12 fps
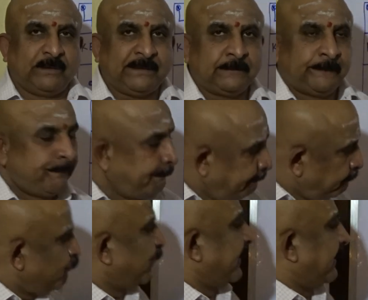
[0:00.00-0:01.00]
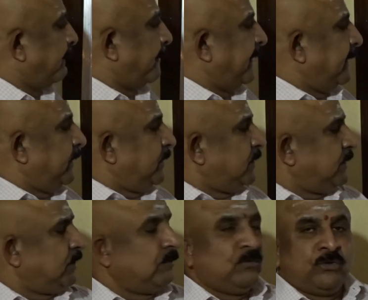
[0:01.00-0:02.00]
Over.
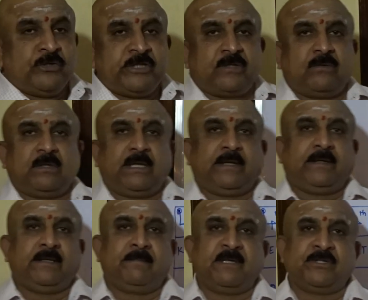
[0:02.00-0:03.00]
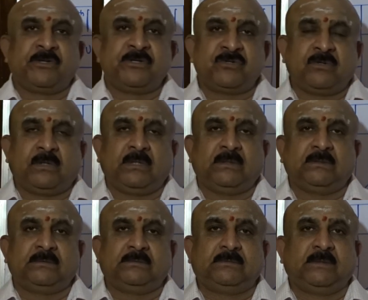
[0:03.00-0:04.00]
So Moon is a good lady, the mother is good.
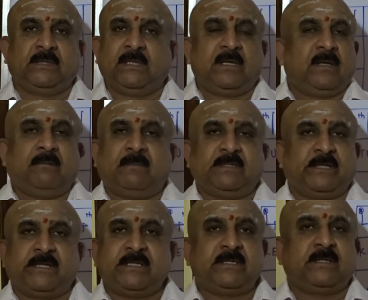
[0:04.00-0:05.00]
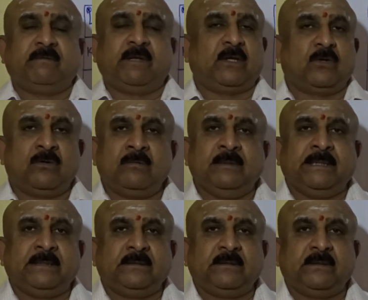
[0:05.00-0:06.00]
Mother is very
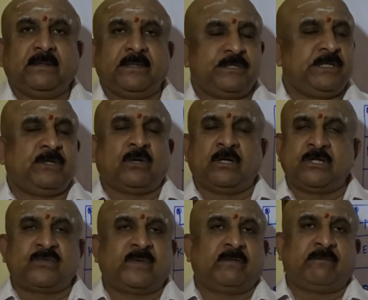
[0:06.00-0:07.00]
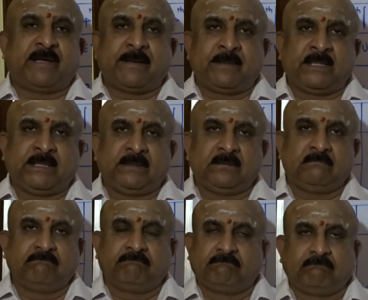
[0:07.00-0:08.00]
homely. She toils for the family.
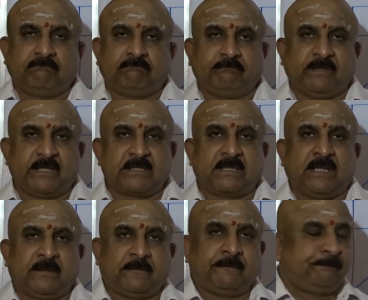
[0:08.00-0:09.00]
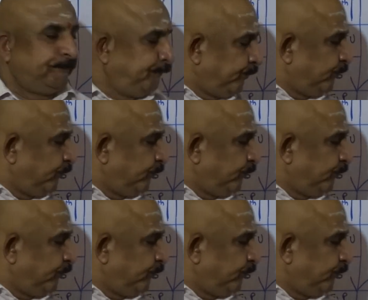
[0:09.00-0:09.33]
That's clear.